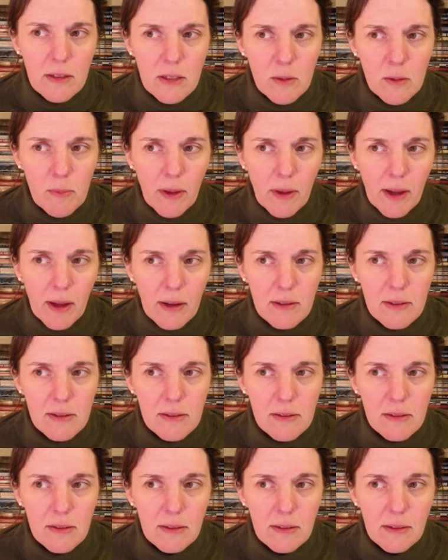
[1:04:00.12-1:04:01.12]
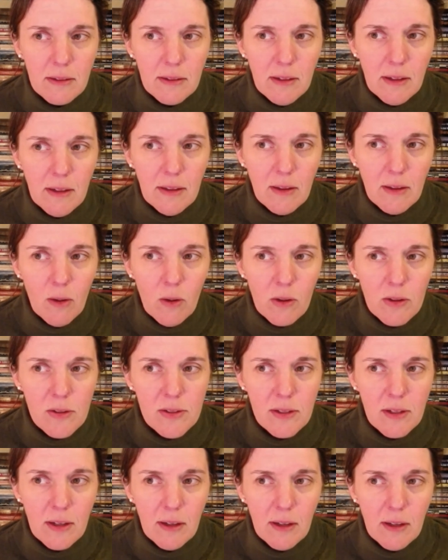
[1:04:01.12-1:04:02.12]
duplex in the whole
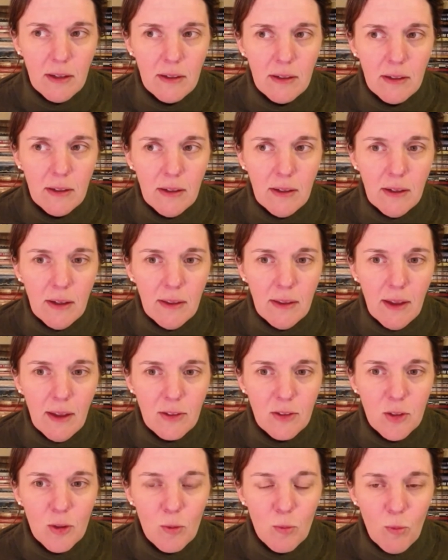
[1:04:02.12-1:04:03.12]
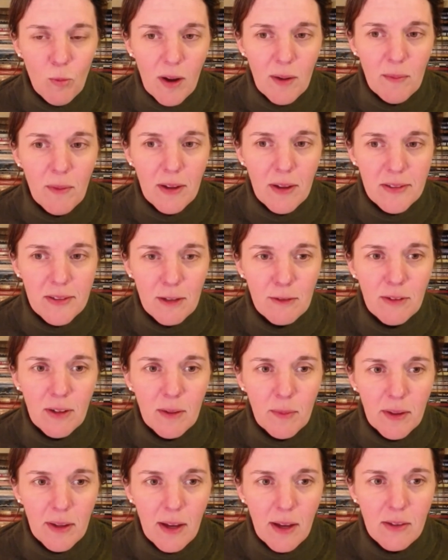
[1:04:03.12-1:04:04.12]
city, and that's your one
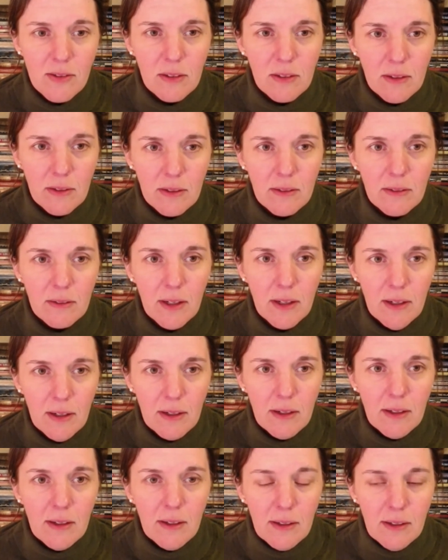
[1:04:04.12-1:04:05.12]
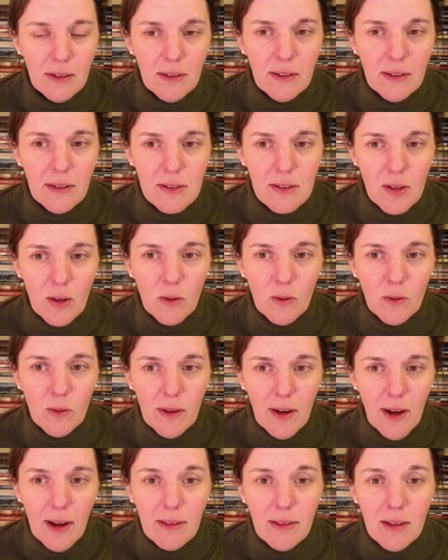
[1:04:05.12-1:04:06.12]
multifamily housing unit, right? So
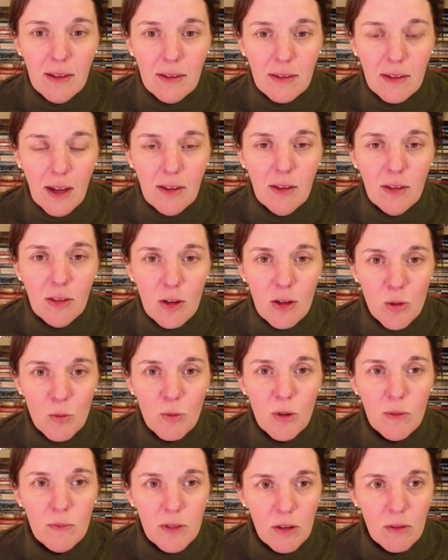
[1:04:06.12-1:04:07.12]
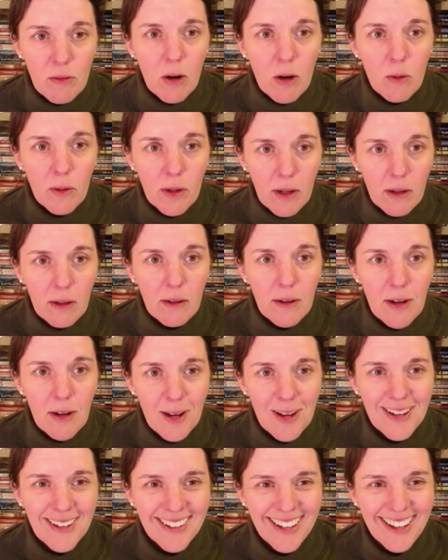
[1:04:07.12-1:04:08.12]
I think there's room to grow here.
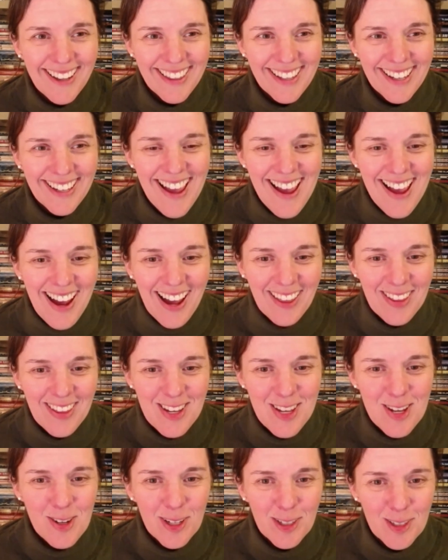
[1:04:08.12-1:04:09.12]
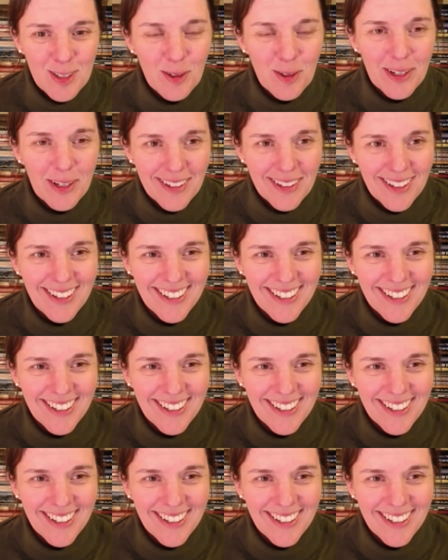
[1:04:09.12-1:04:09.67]
I think you can do it.